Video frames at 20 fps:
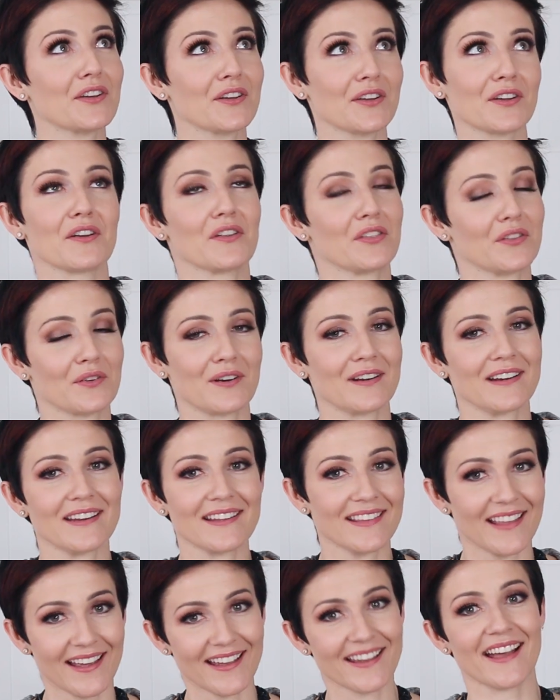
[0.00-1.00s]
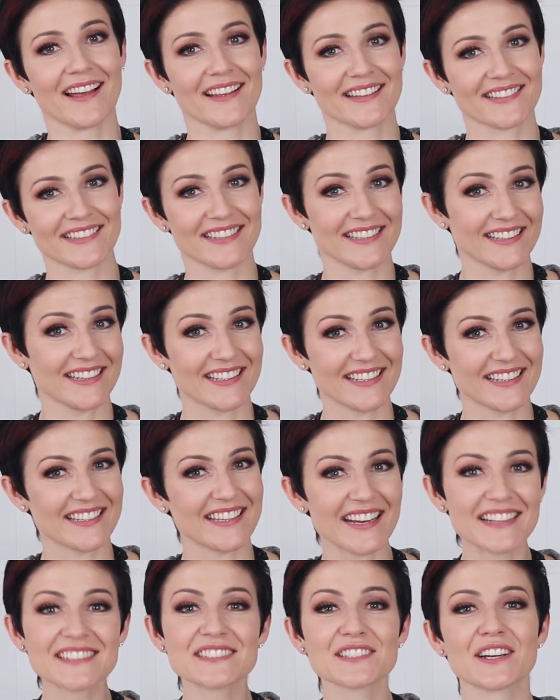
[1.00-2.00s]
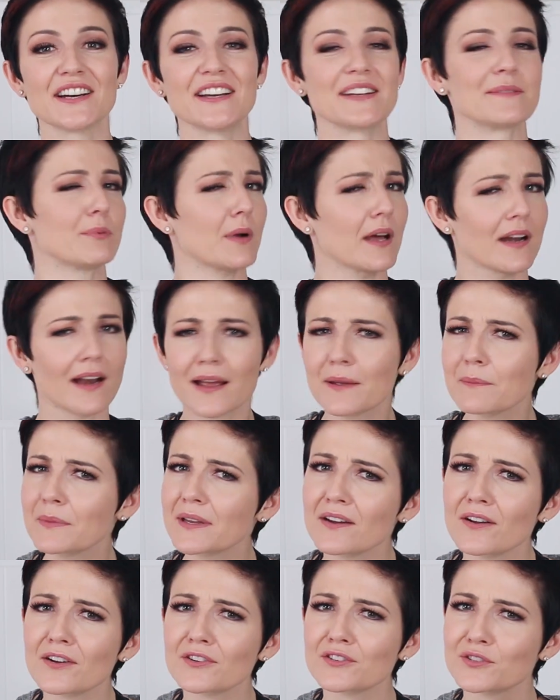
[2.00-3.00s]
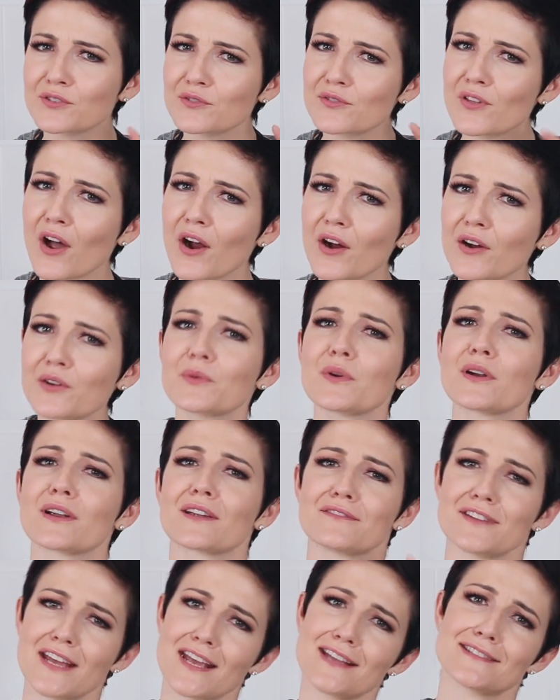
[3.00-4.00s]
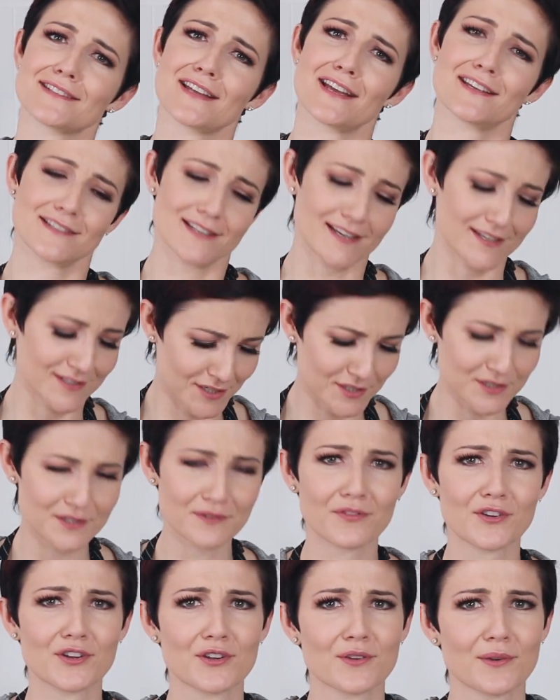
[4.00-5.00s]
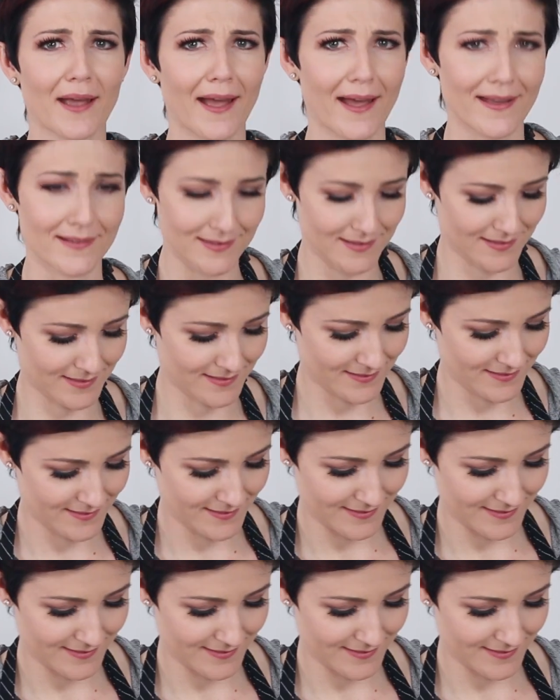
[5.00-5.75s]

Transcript: on good authority that yes, indeed, it tastes good, but I am here to do the hard work of taste testing just for you guys.